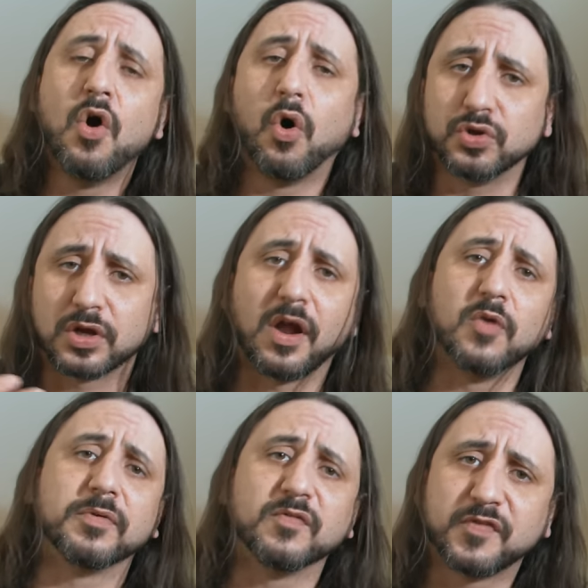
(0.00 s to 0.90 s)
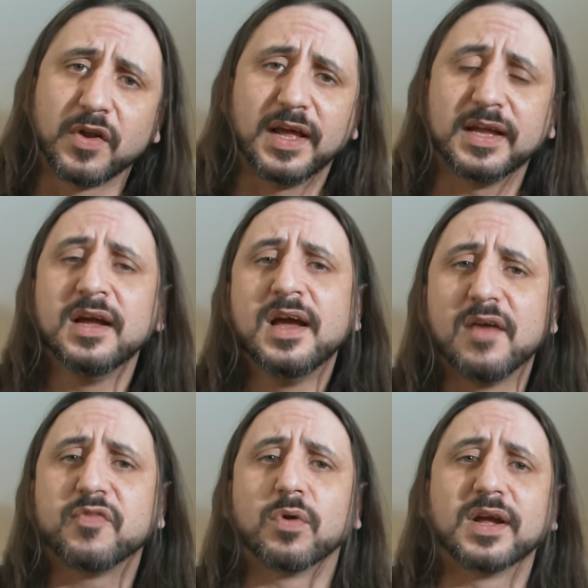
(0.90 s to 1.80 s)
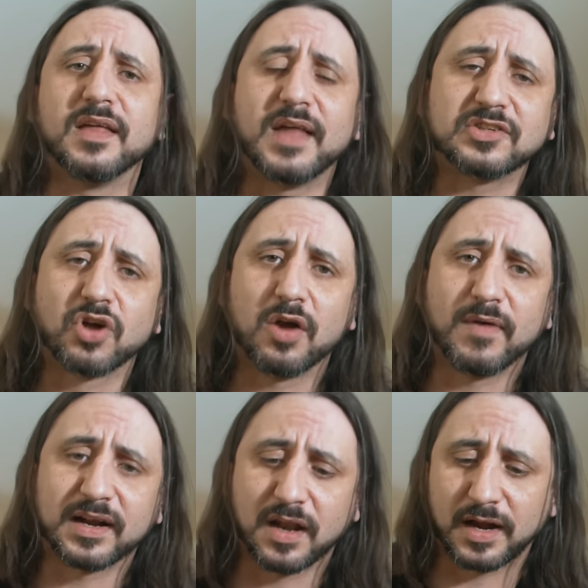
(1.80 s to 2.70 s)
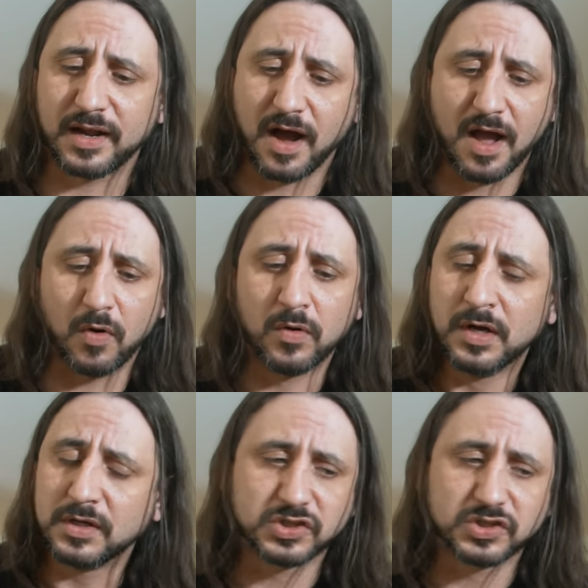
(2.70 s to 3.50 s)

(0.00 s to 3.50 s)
or you can open fully if you want to get that direct lung inhale.